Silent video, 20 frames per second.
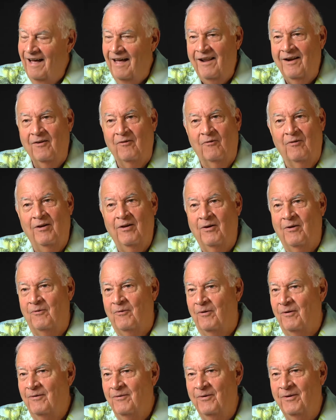I don't
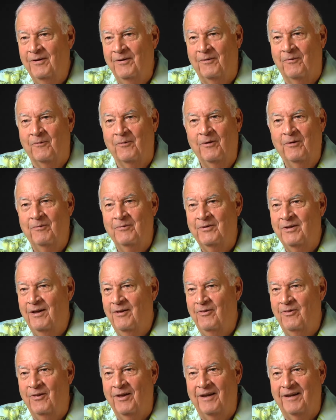know. What in the world was I
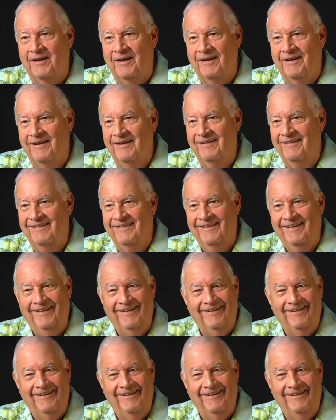what thinking? thinking?